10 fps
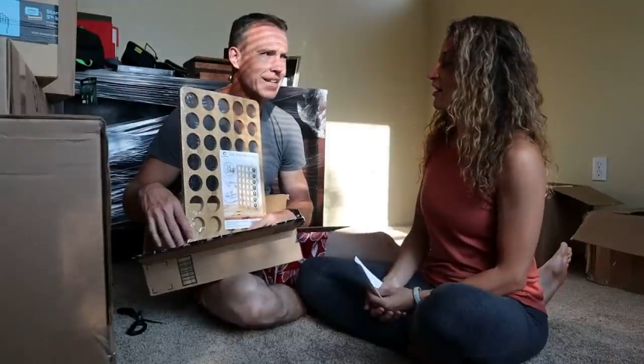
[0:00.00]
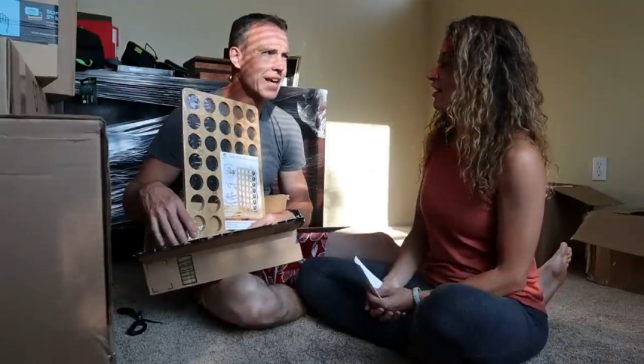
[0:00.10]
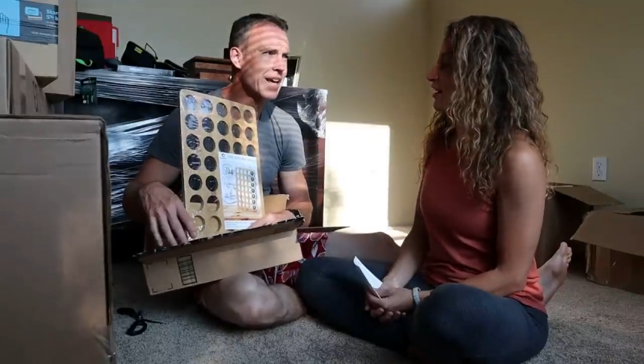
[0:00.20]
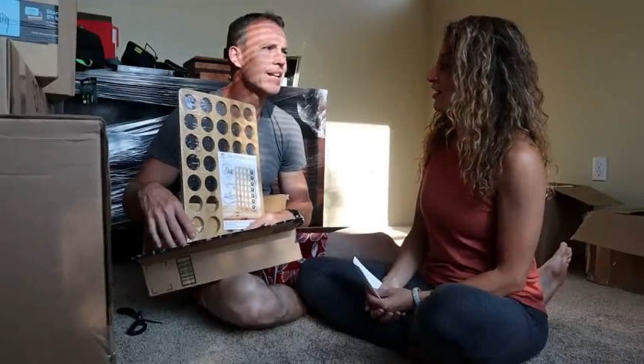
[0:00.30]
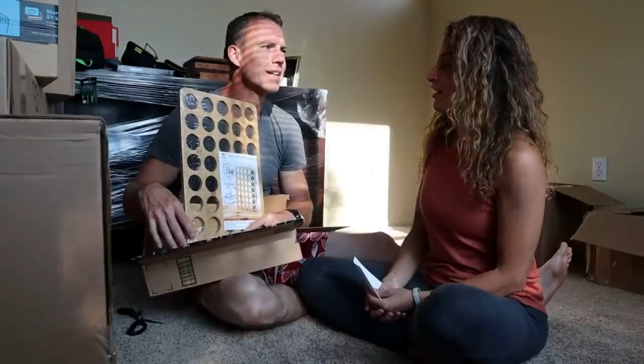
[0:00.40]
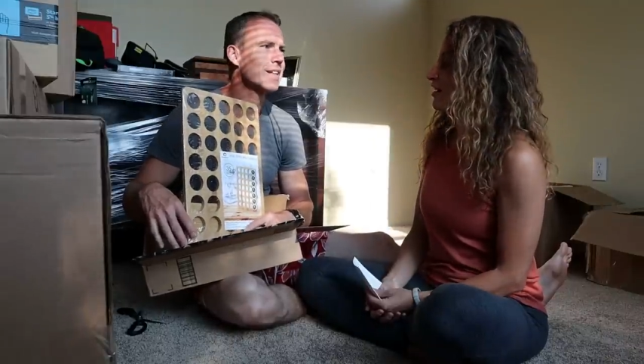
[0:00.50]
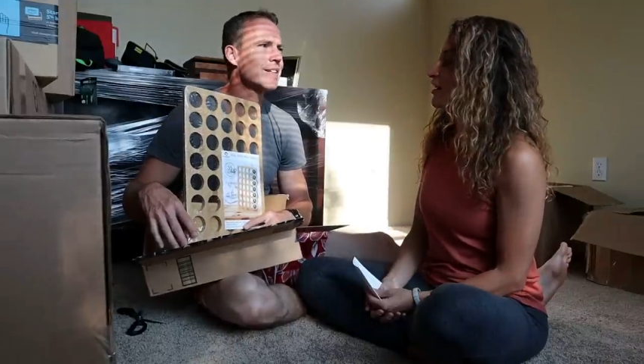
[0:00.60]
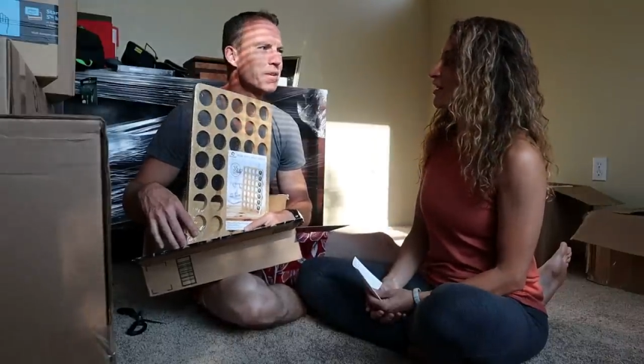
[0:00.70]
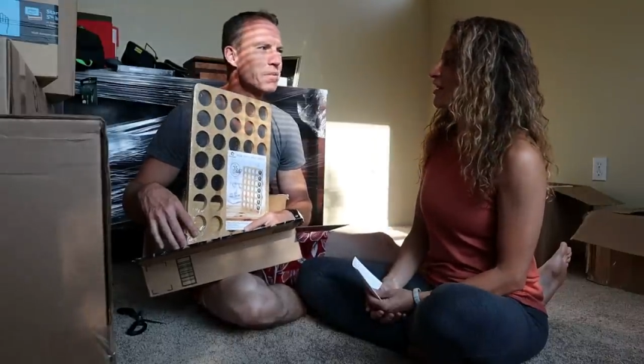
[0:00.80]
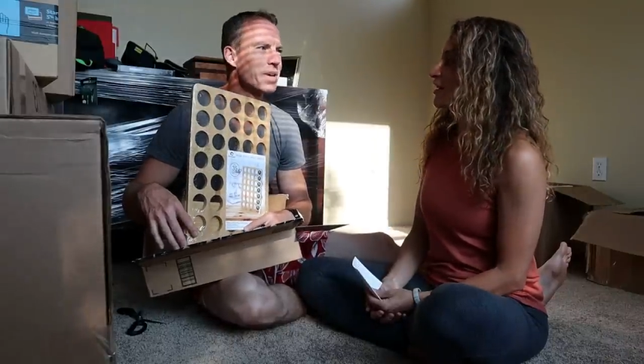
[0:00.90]
to get
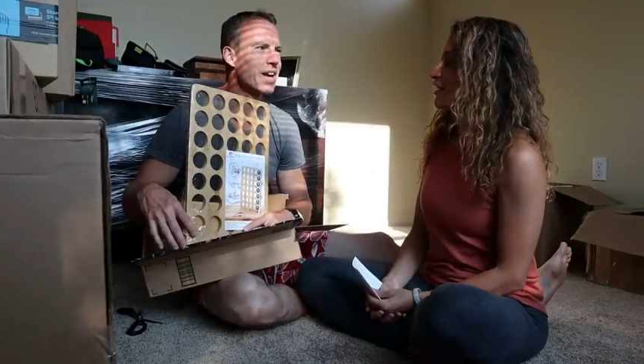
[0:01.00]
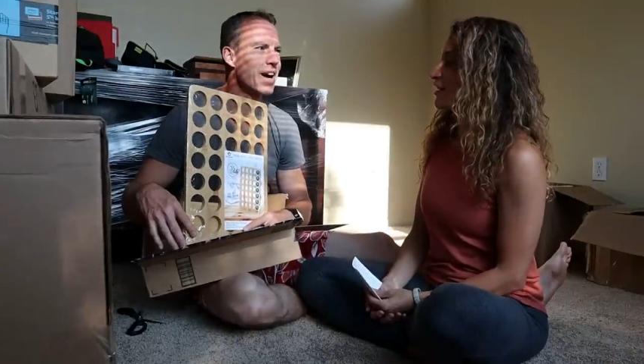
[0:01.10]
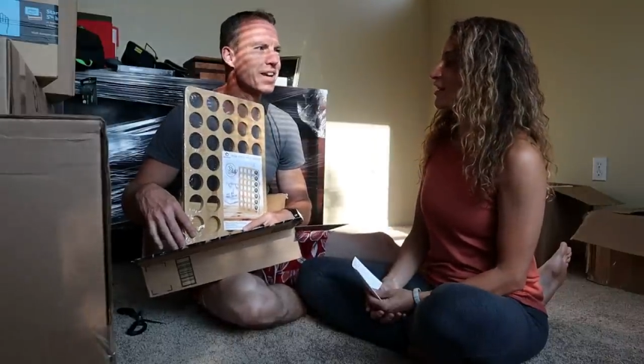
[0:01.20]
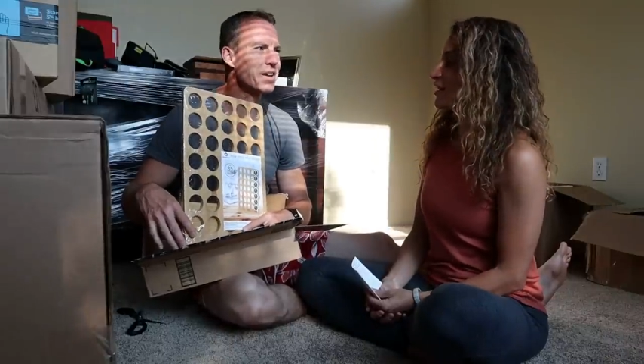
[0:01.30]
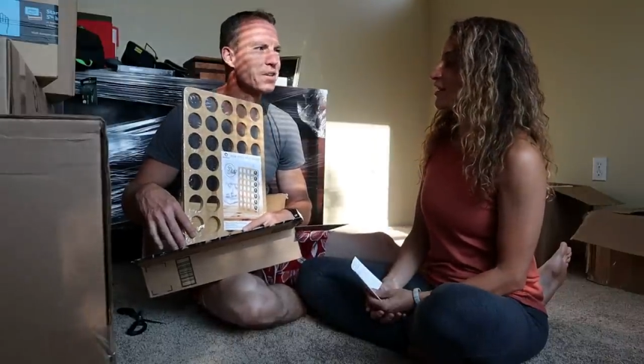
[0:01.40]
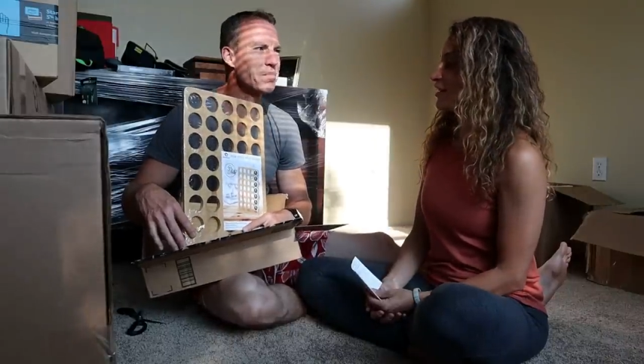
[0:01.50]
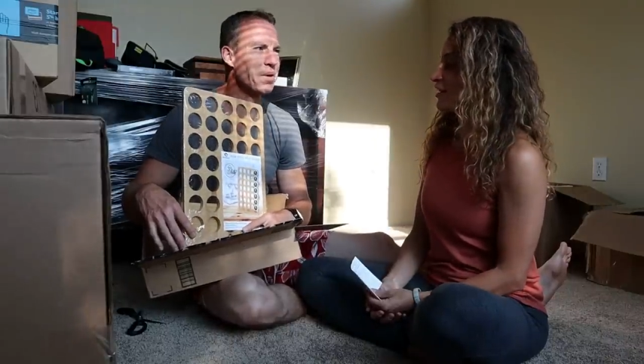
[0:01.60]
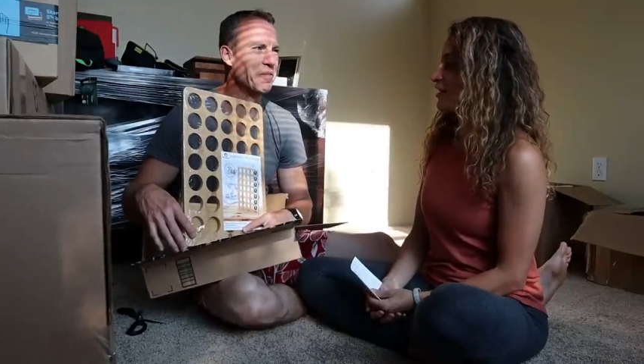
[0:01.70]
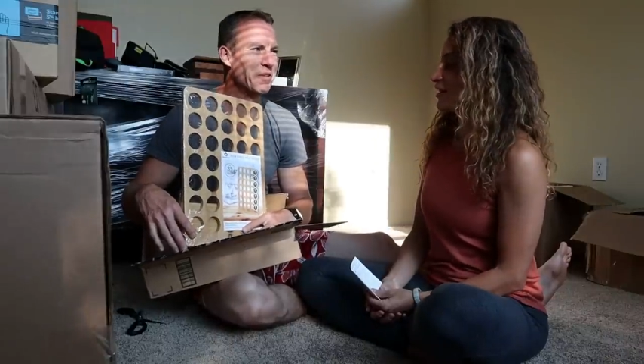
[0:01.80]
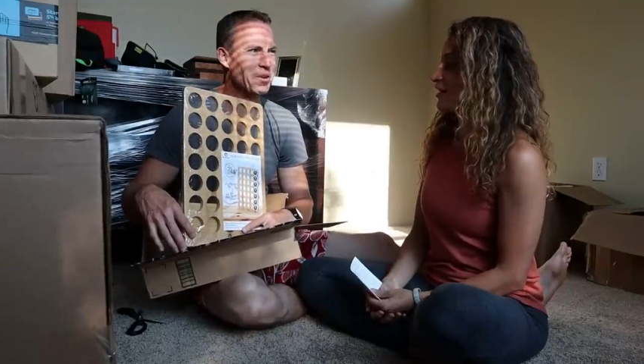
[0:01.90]
when we got here,
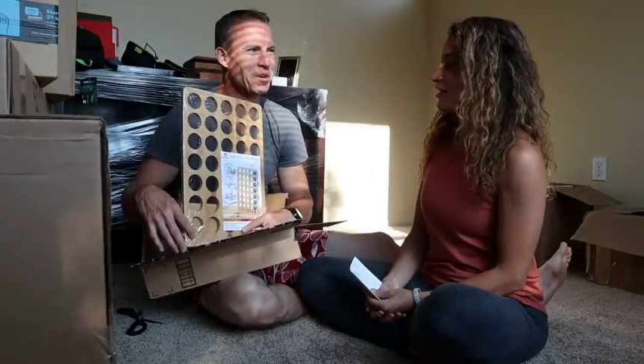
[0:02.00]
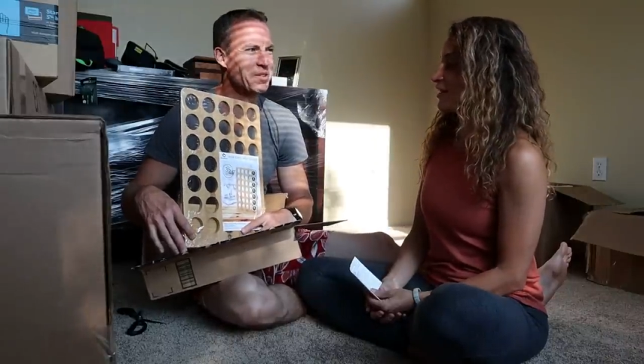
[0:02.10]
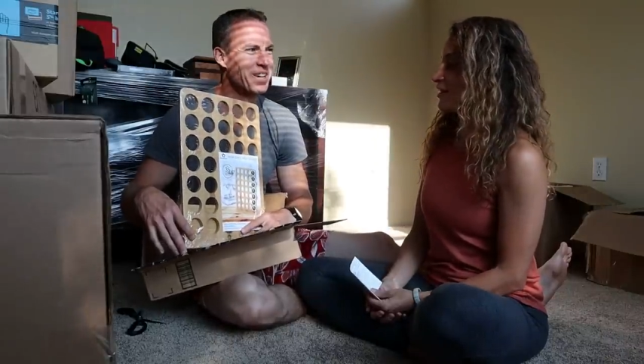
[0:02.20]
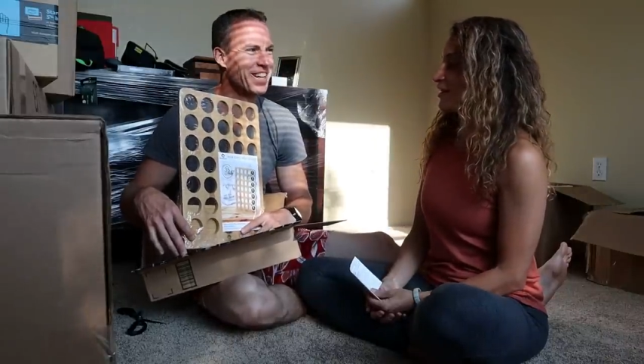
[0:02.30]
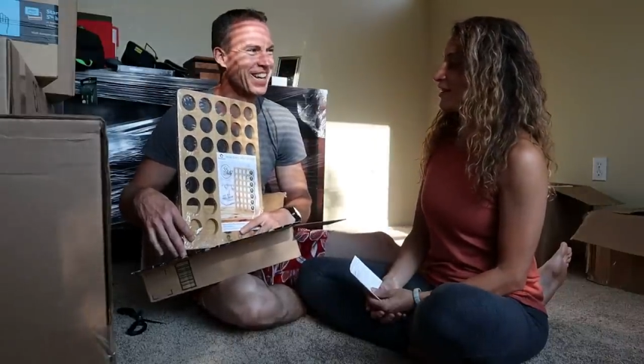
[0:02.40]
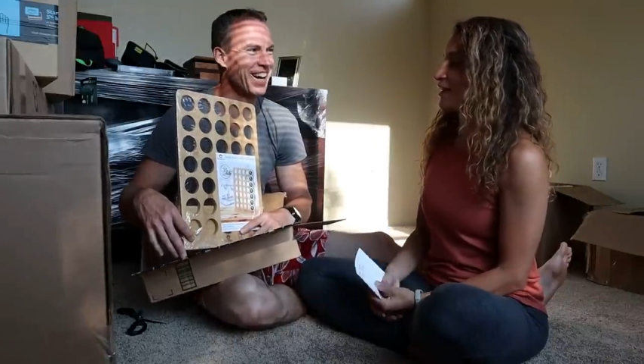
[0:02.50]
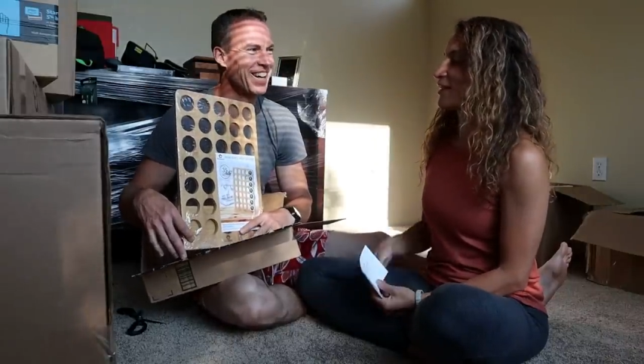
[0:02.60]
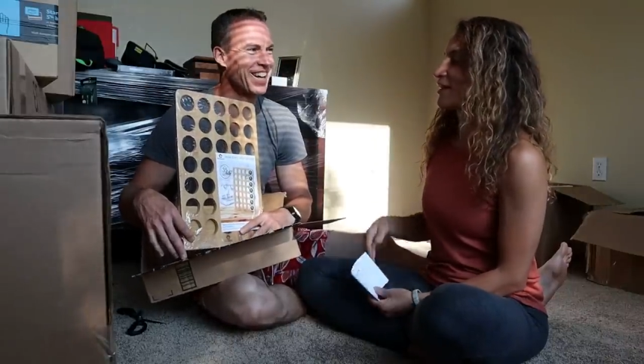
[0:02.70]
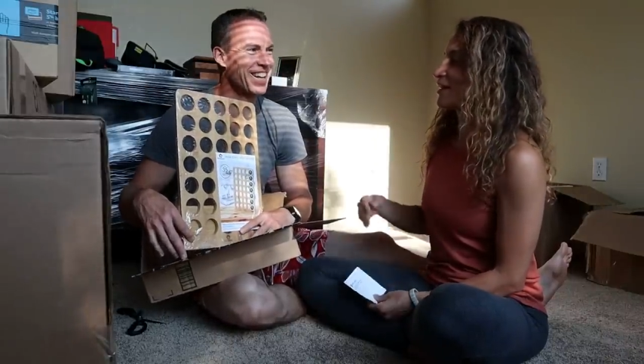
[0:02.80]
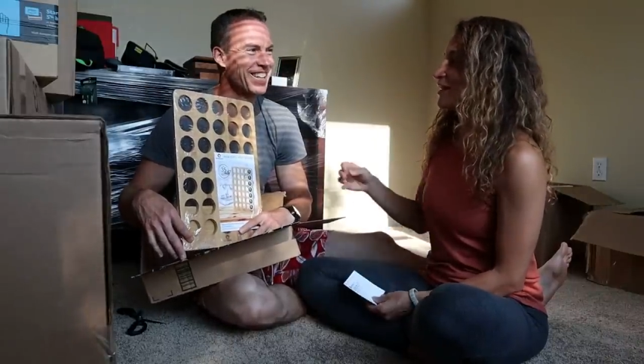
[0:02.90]
before we
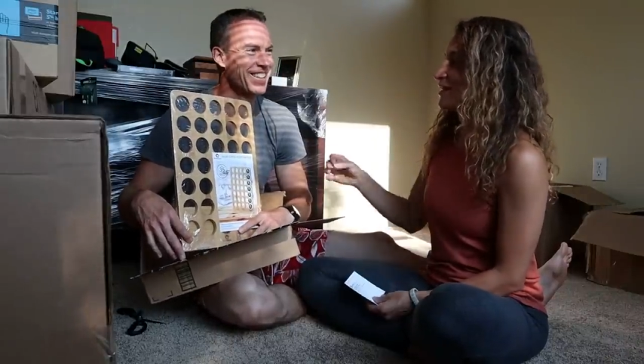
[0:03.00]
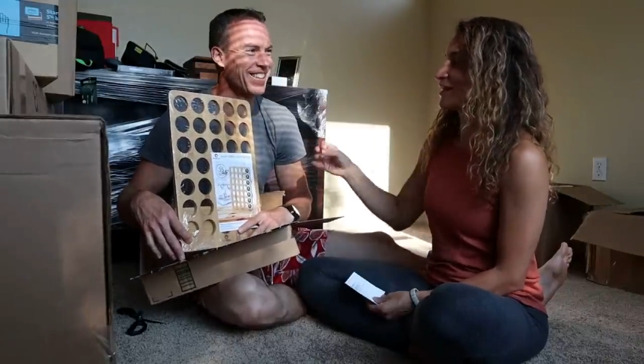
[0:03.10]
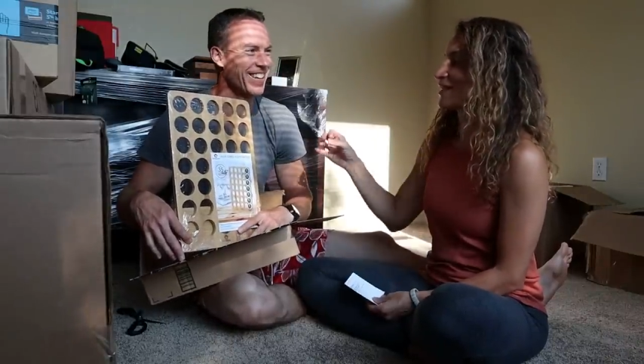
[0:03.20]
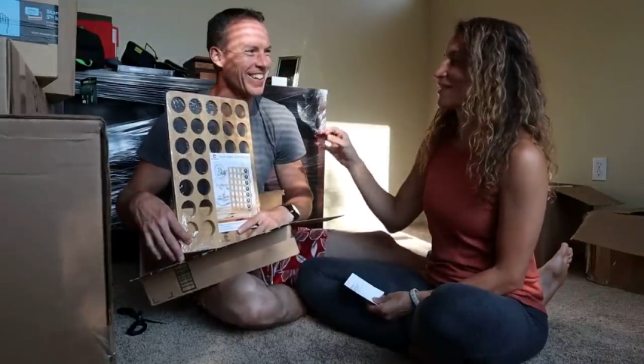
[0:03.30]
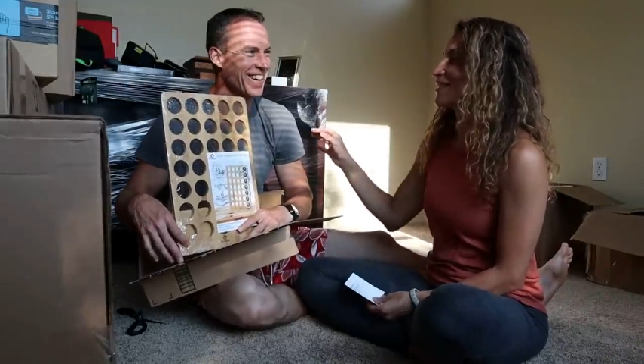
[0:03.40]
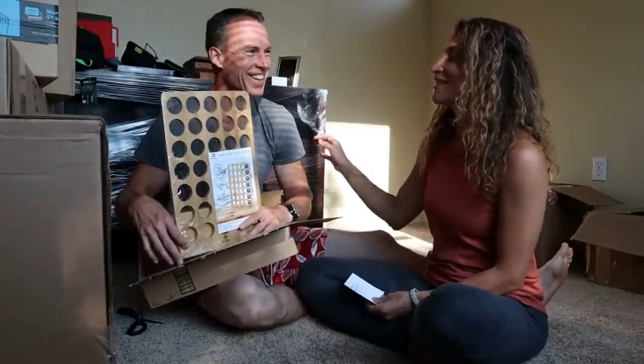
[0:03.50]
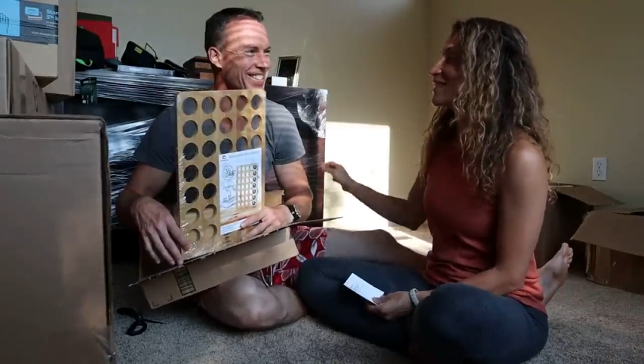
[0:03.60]
got anything